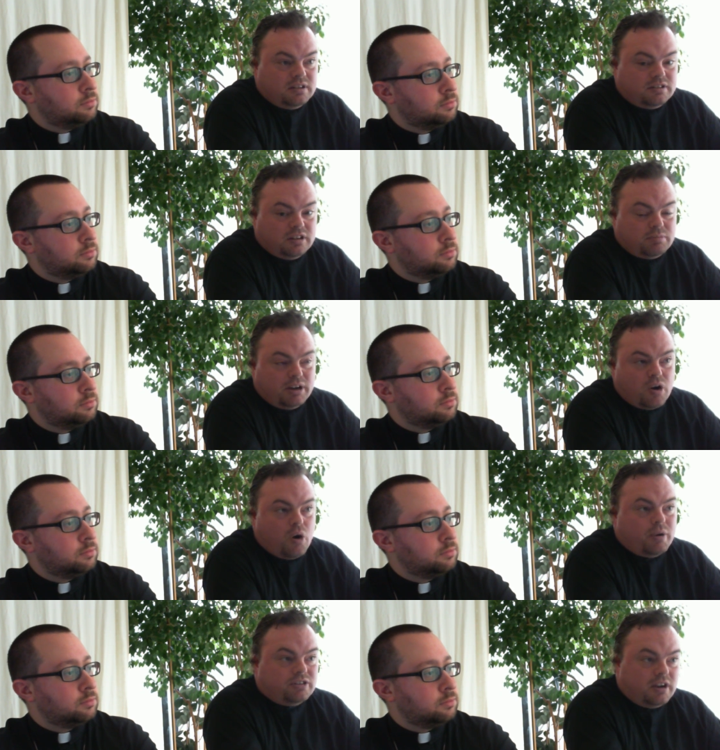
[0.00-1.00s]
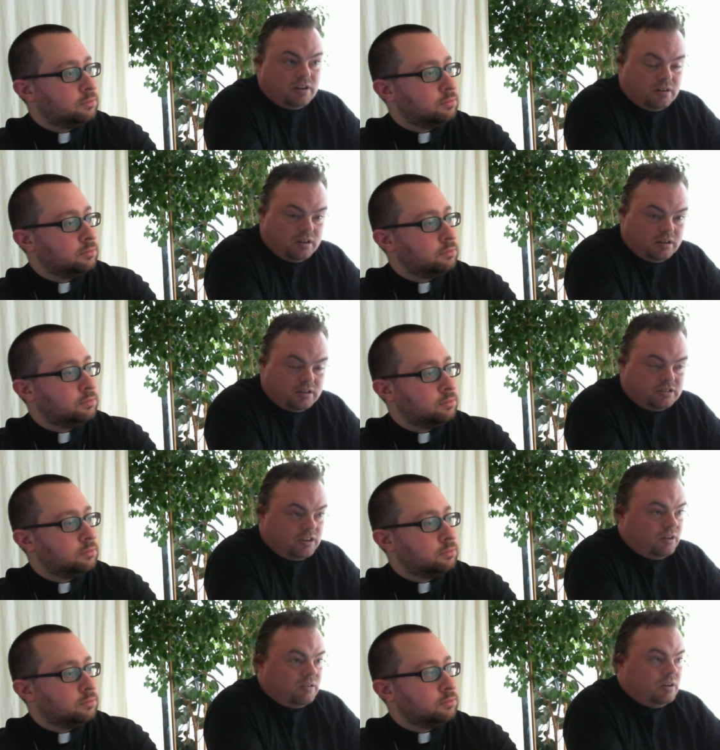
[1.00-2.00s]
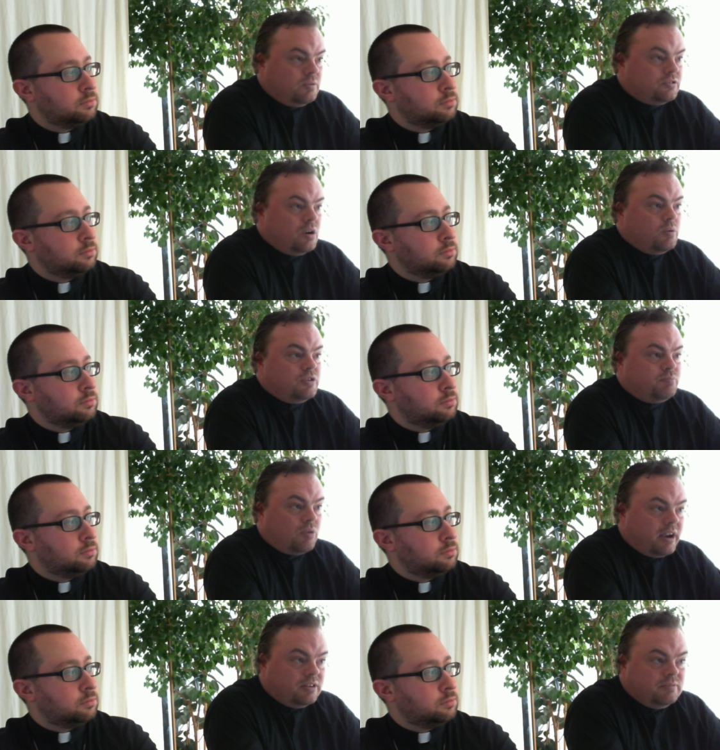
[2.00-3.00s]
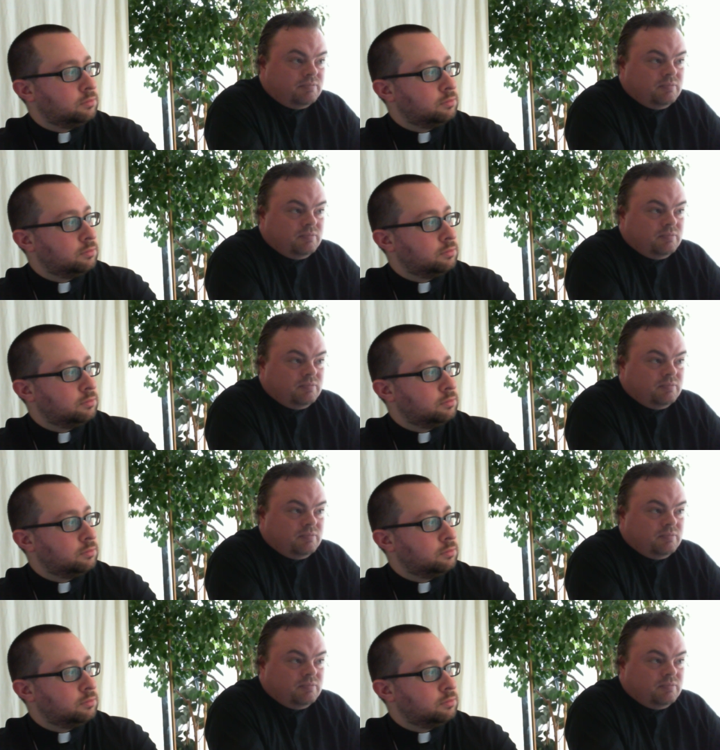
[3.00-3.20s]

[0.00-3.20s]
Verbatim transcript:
Speaker 1: The Tin Man always had a heart. The Scarecrow was always bright.